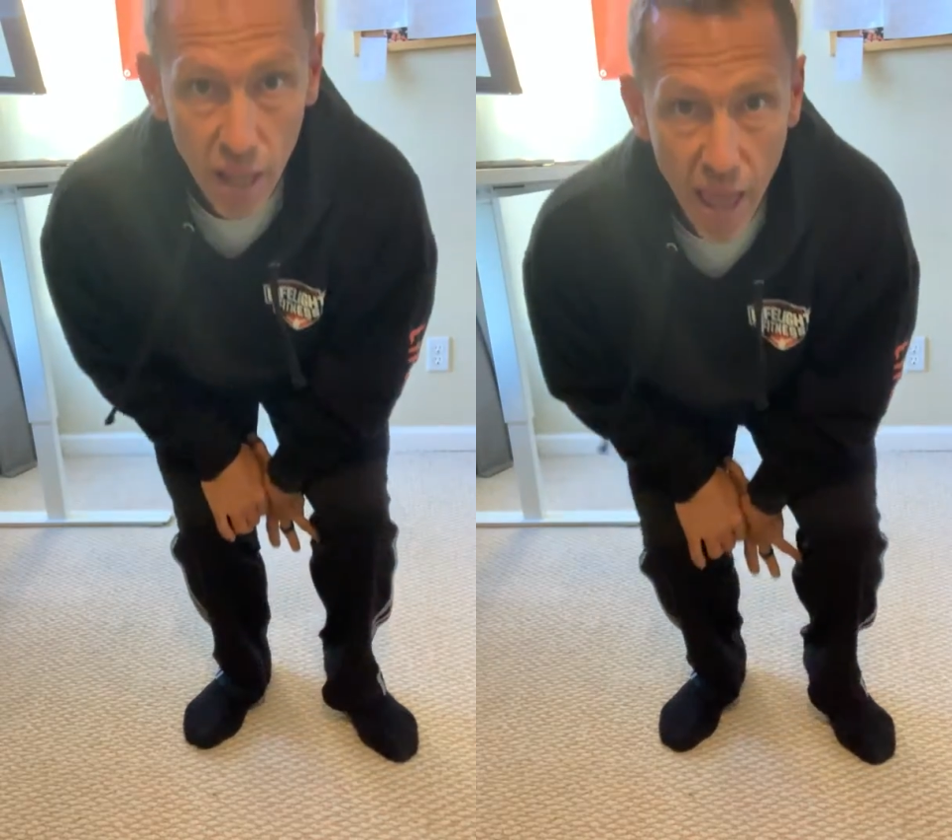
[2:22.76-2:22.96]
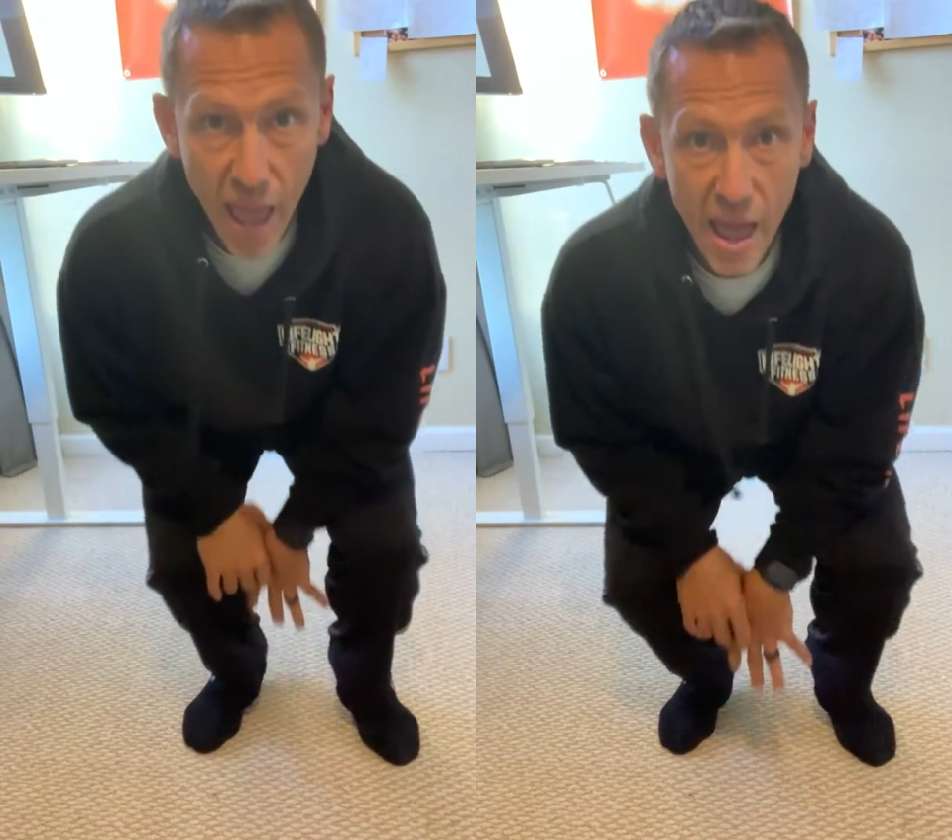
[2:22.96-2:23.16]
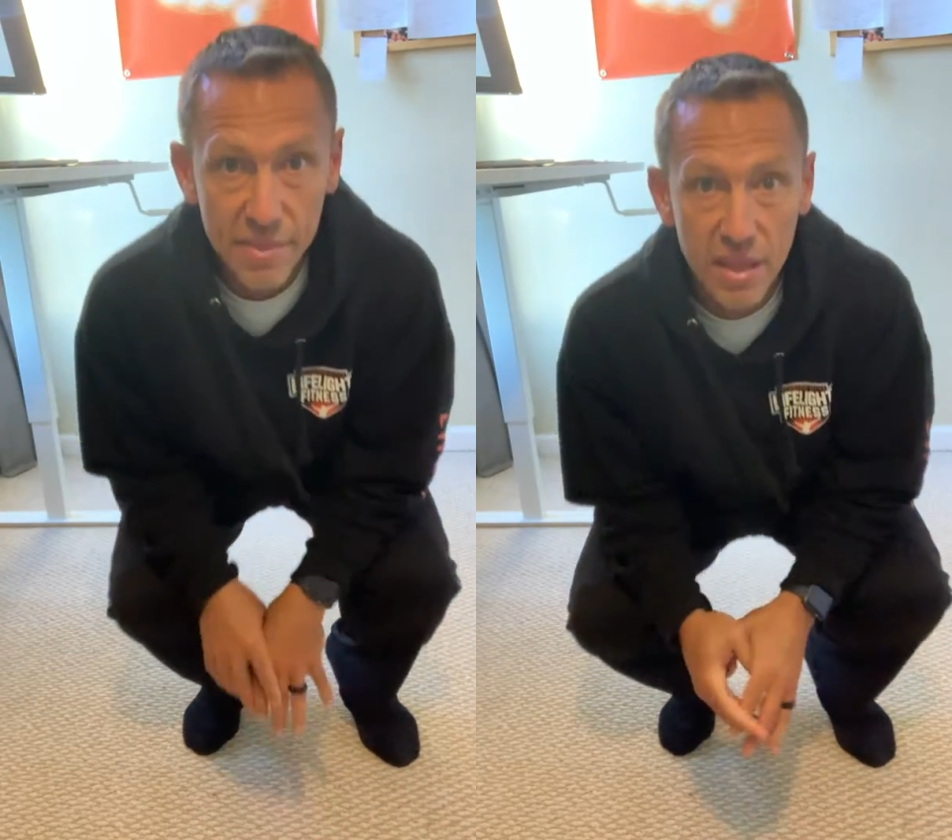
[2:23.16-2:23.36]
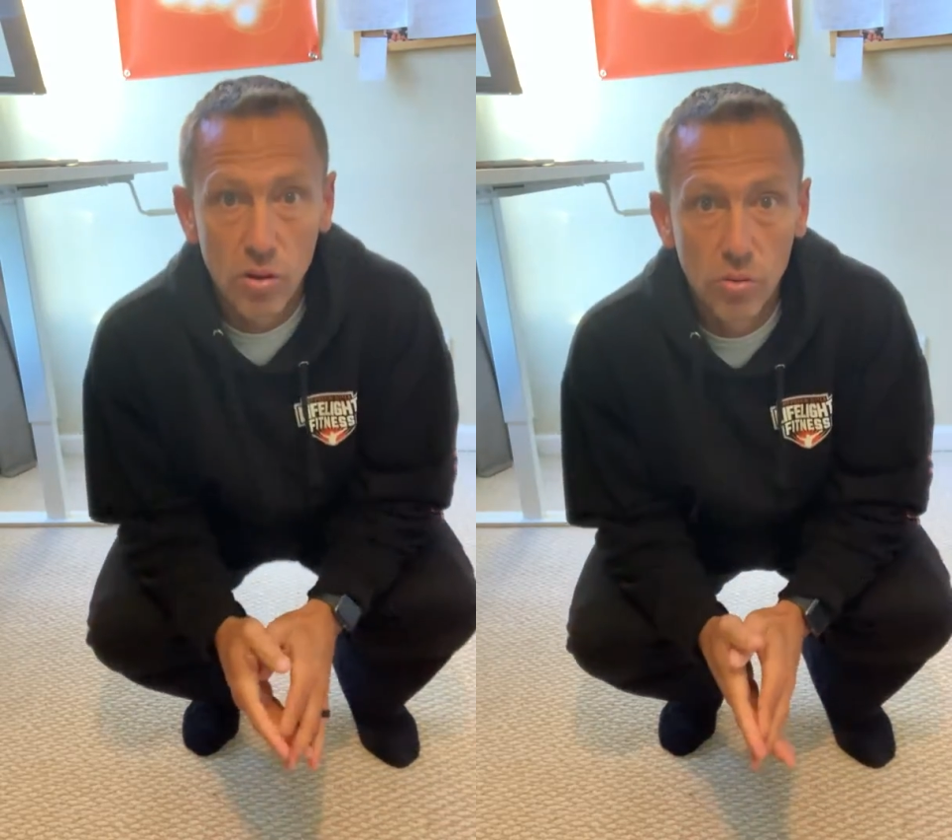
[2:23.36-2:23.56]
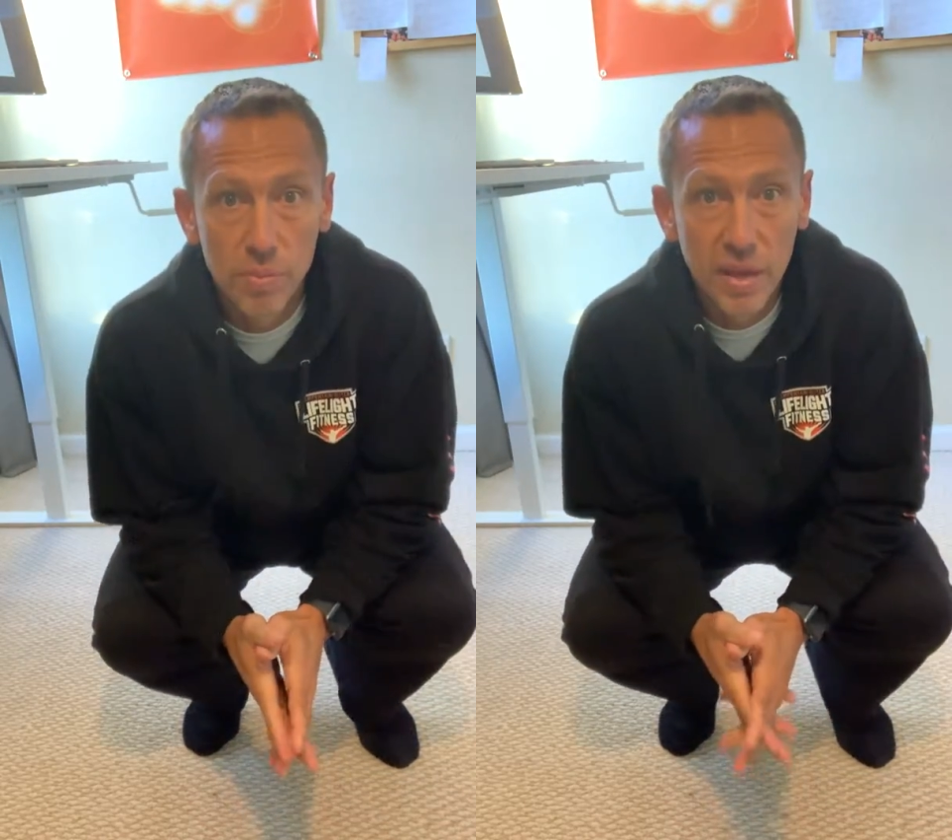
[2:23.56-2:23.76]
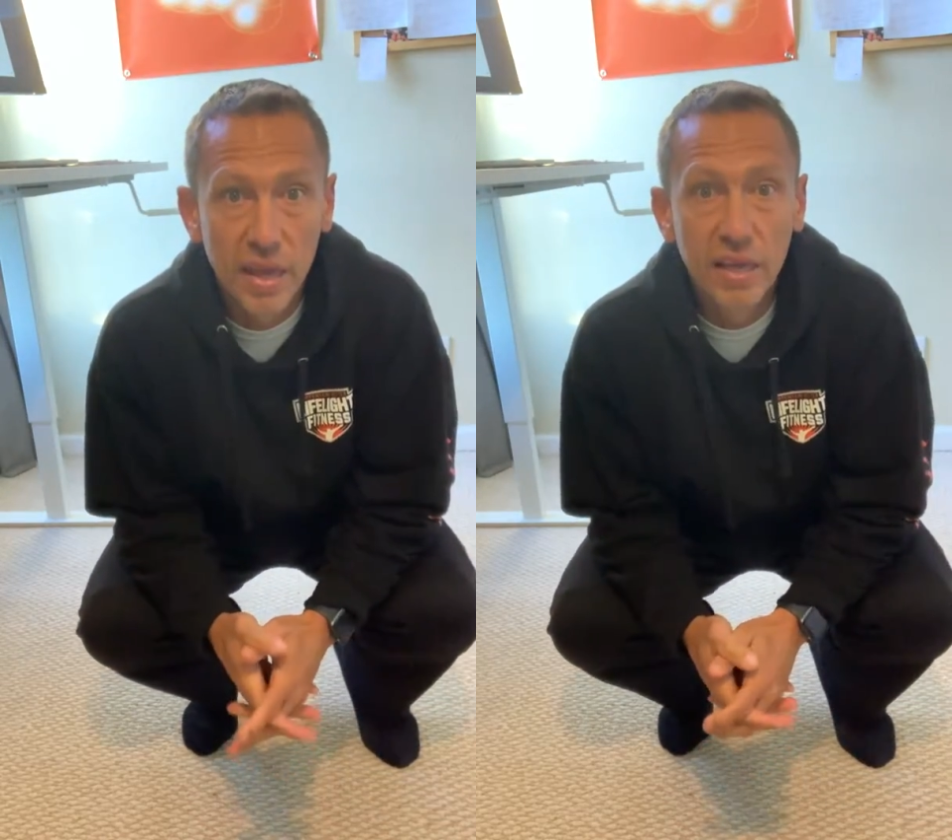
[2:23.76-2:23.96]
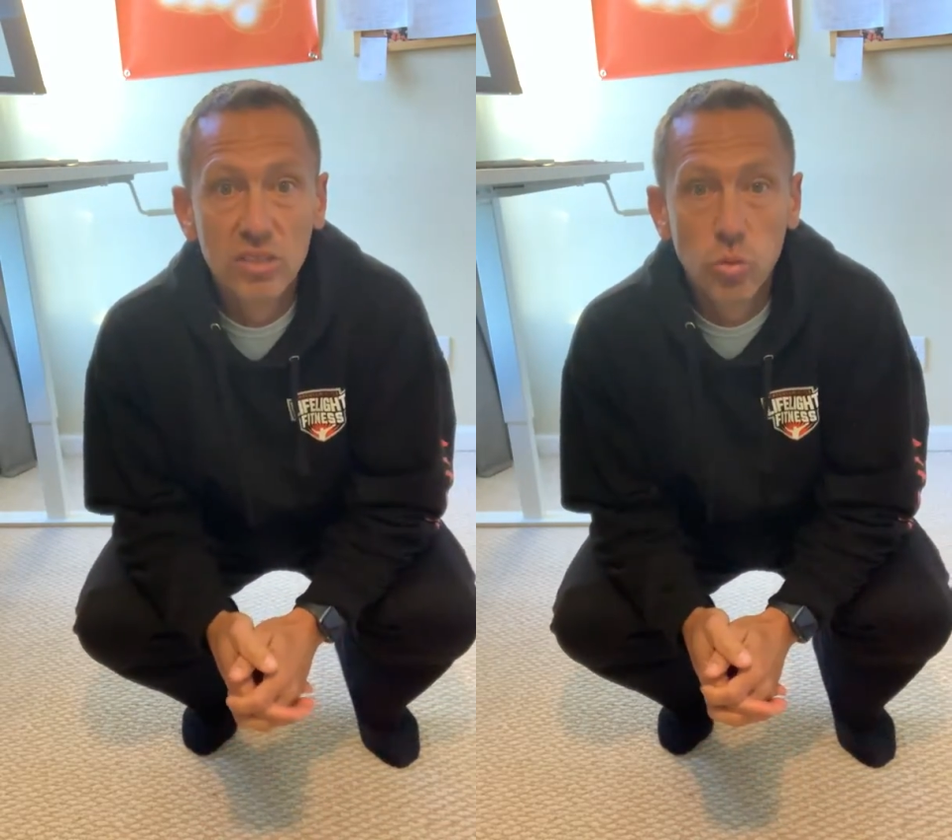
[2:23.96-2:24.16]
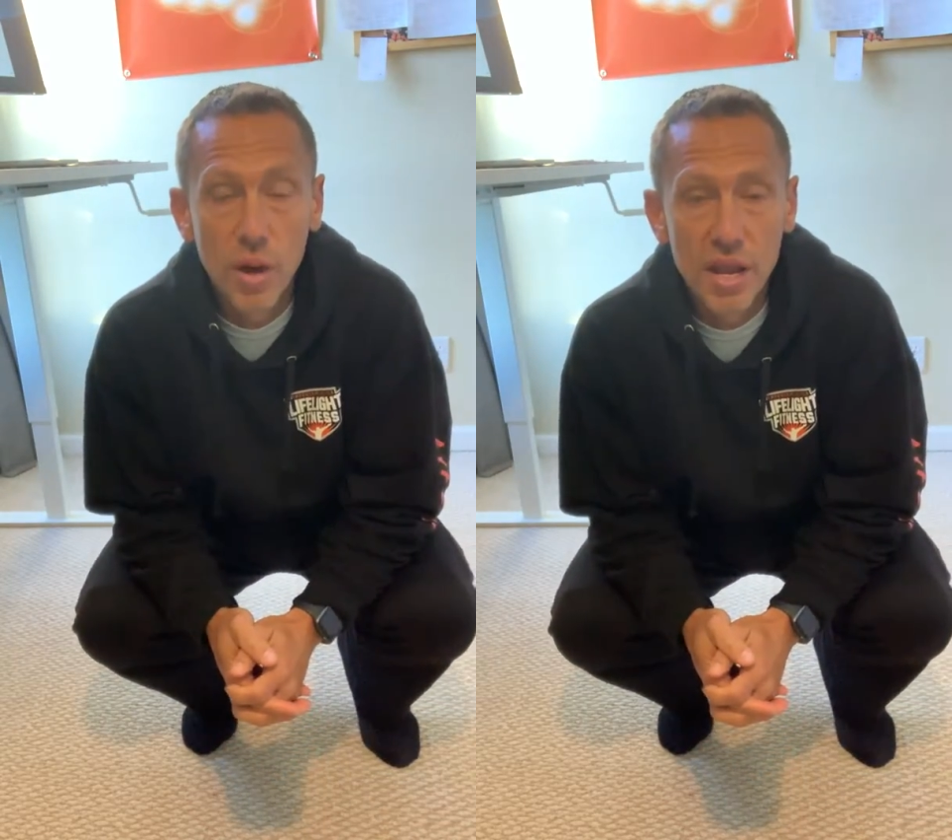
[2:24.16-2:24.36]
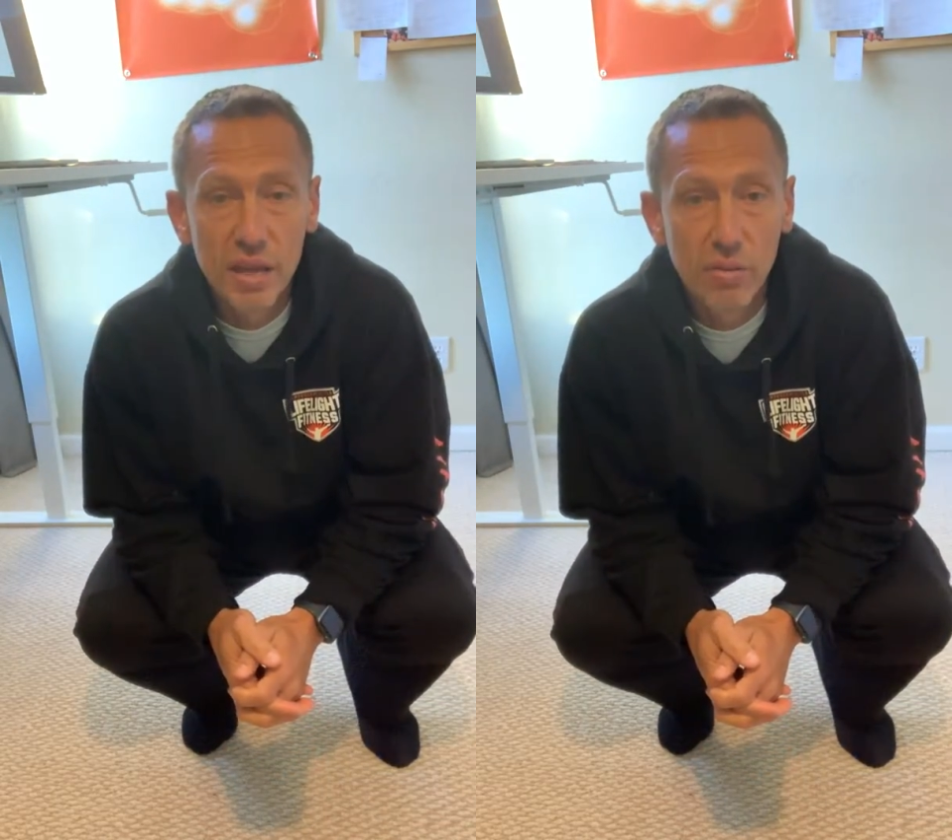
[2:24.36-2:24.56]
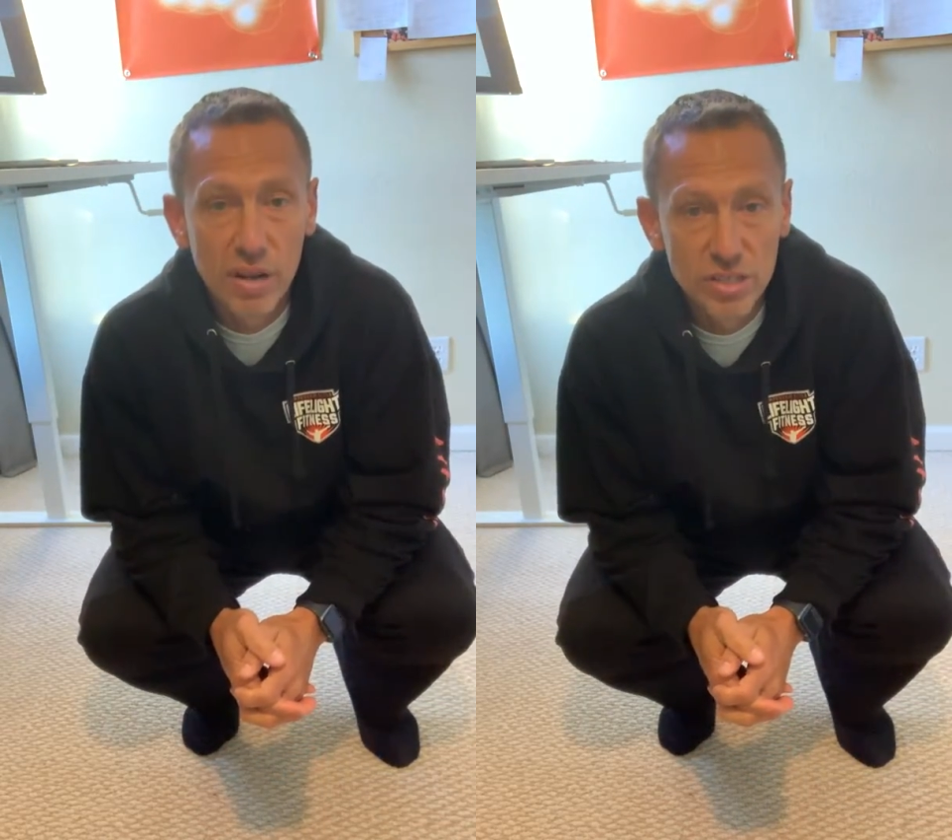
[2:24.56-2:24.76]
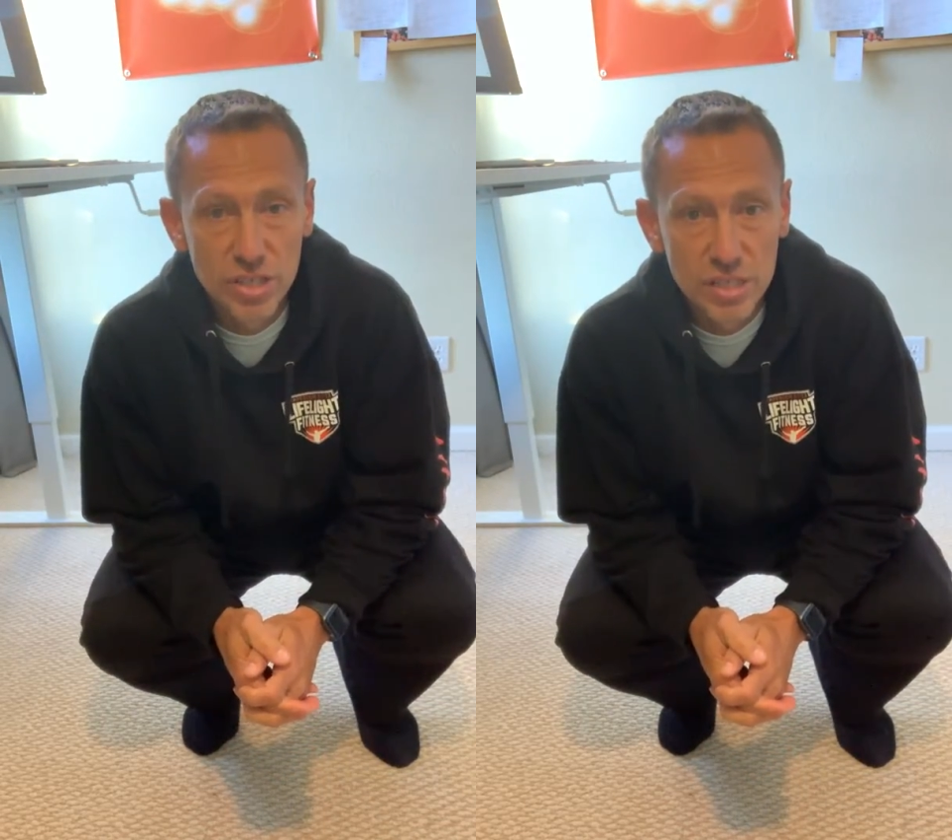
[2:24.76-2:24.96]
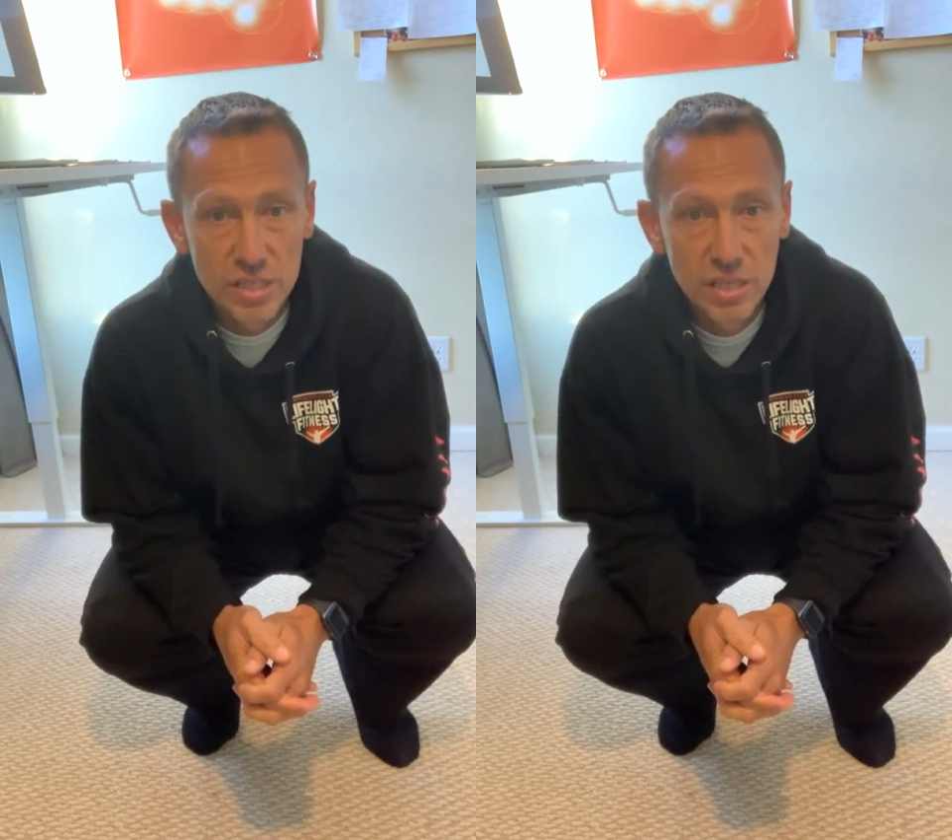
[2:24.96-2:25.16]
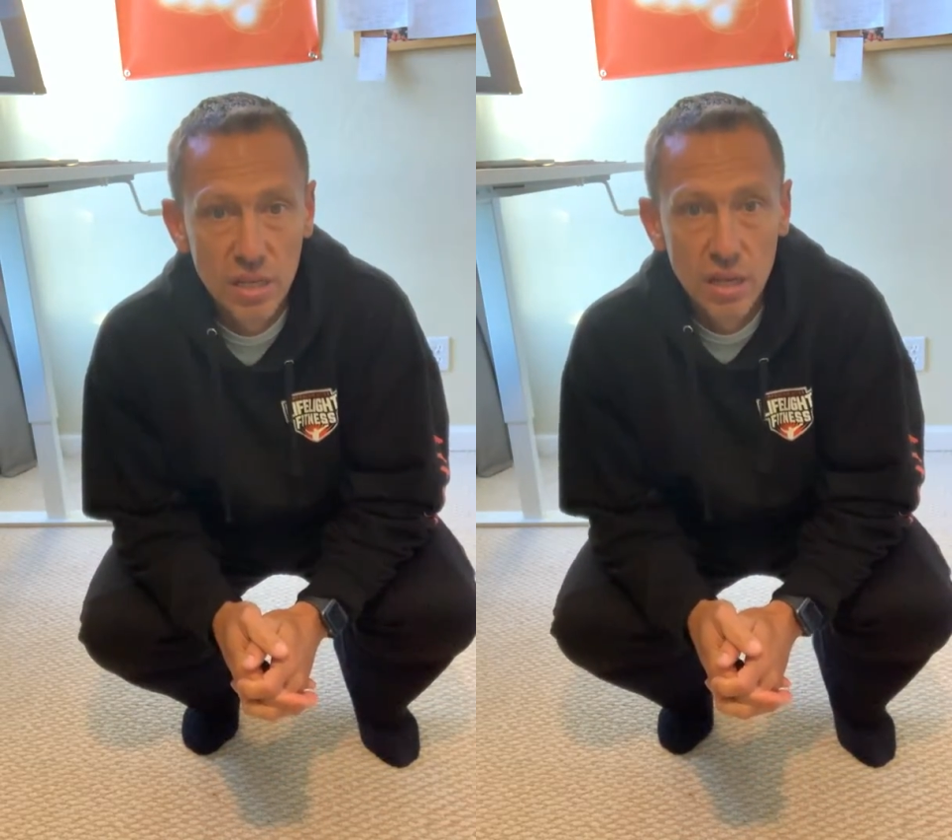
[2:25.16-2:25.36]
and then it will be 20 crunches.